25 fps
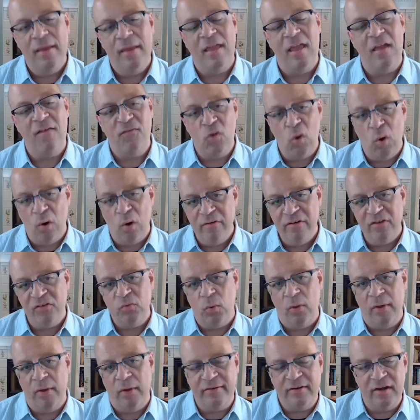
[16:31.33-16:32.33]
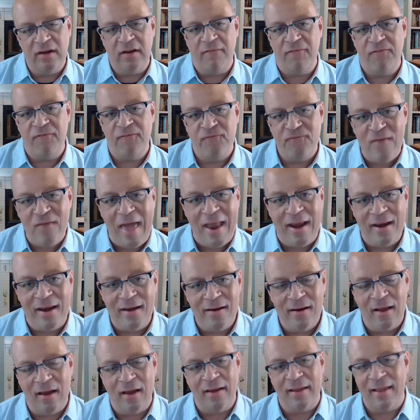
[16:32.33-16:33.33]
If you're just rolling to
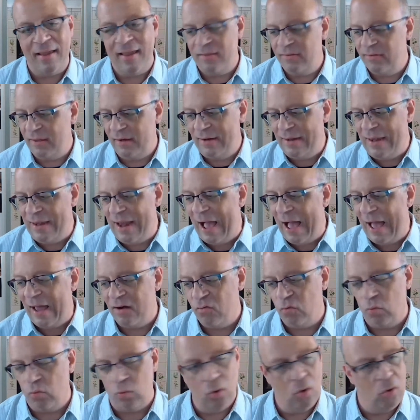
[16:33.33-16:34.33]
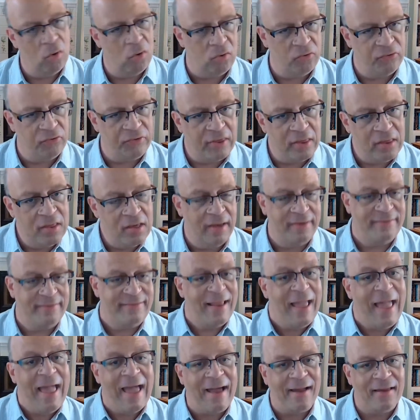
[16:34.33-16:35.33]
defend against a non-rolled
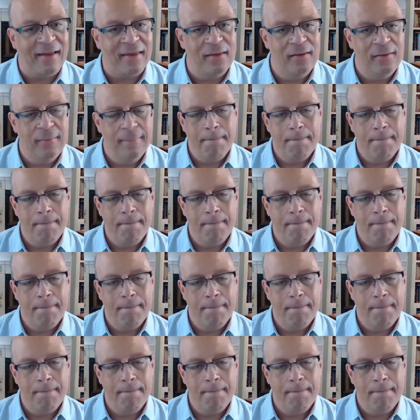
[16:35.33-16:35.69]
attack,